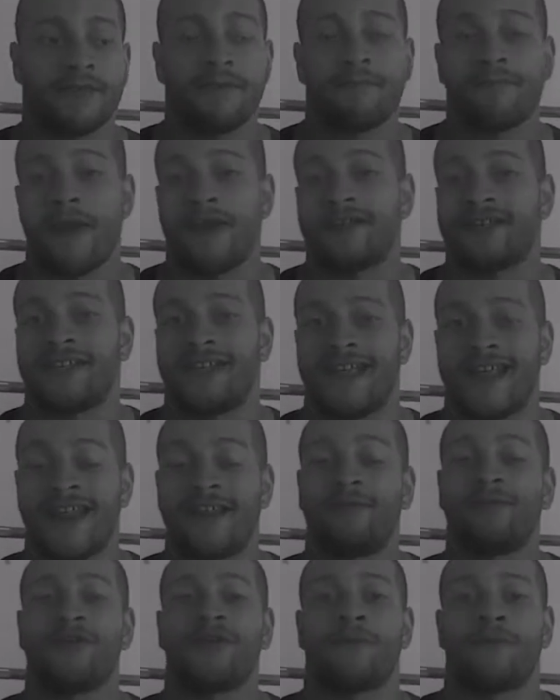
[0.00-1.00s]

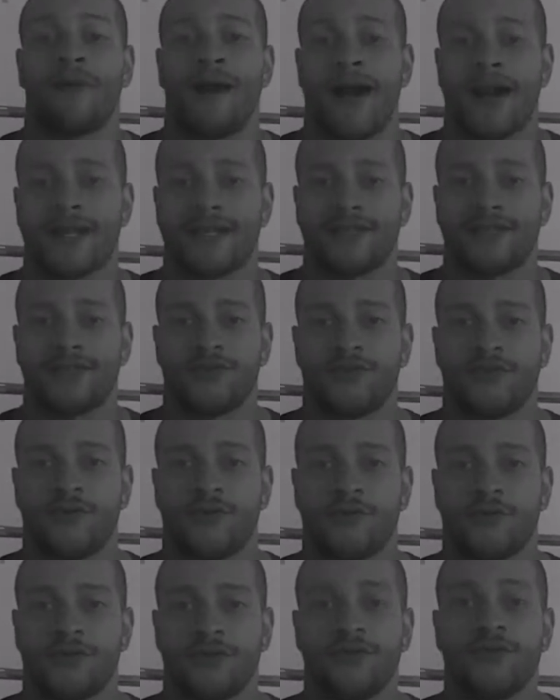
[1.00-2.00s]
enable your body
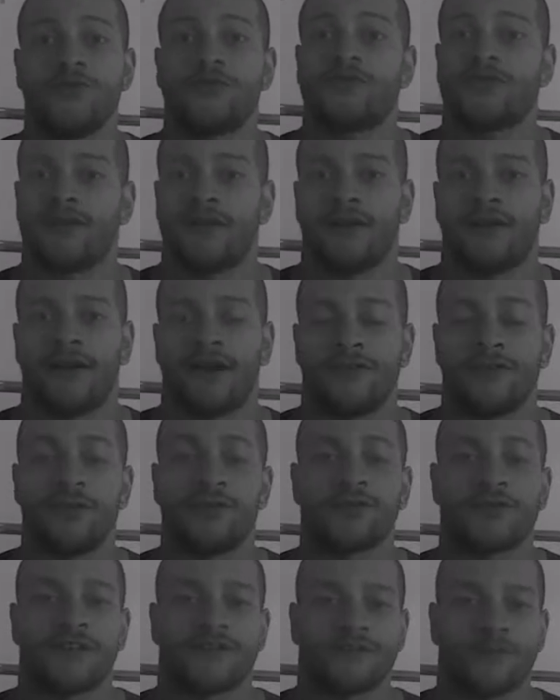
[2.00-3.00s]
to use
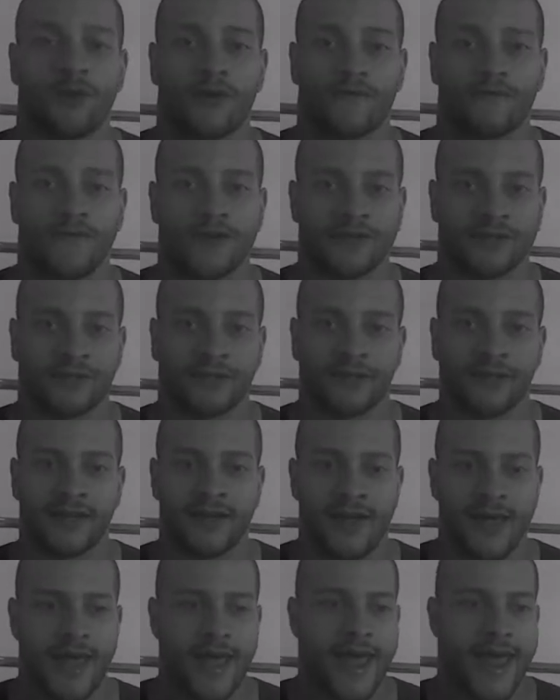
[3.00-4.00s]
nutrients more efficiently.
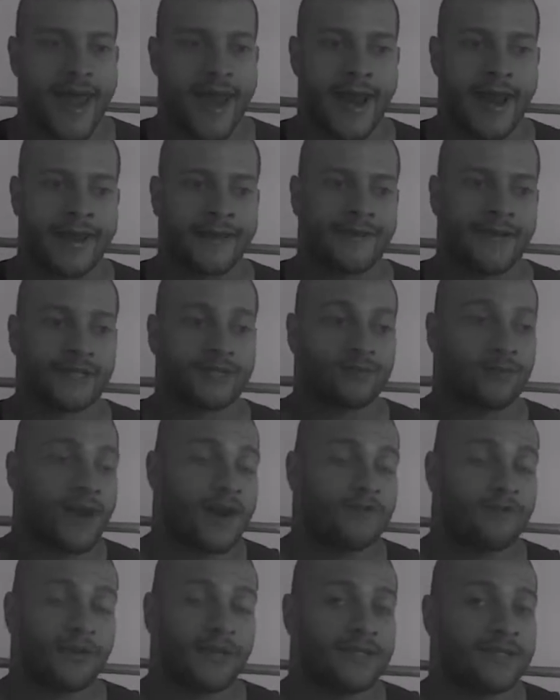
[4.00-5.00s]
And that's what I
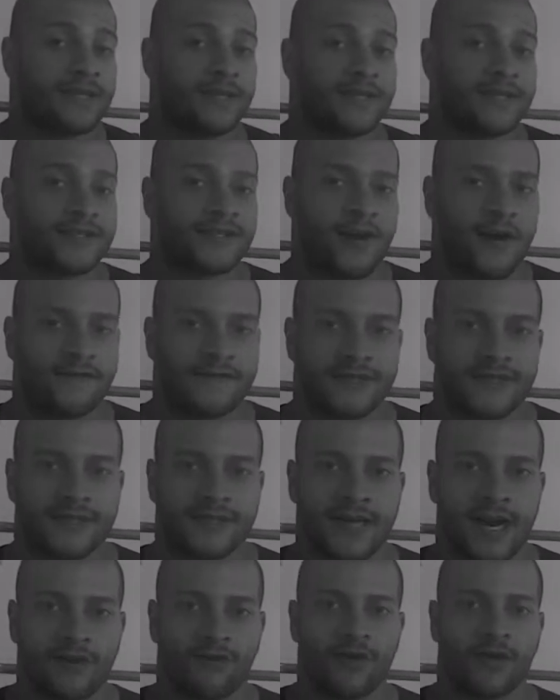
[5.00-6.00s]
really did this
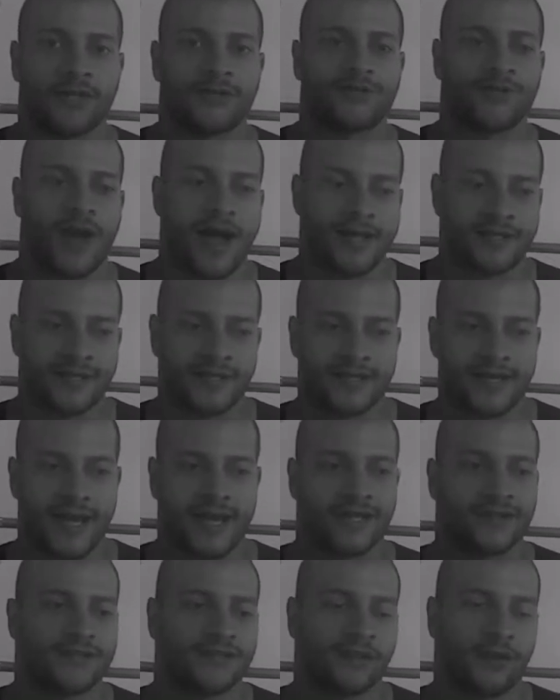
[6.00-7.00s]
offseason. I really tried to
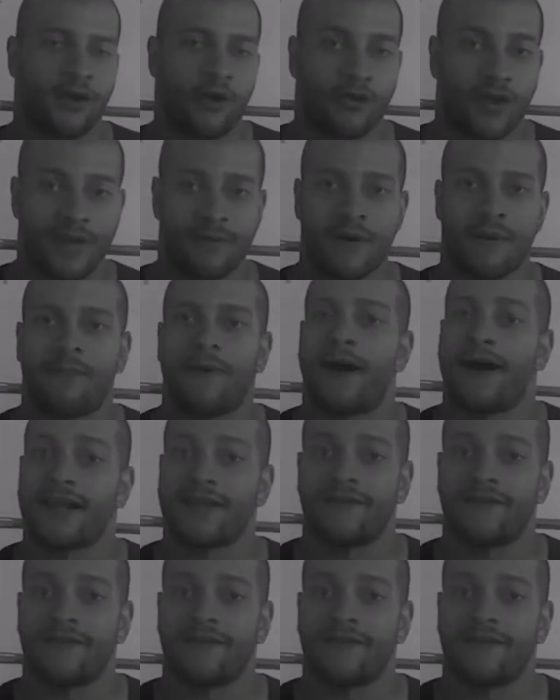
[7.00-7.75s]
take it slow, keep my body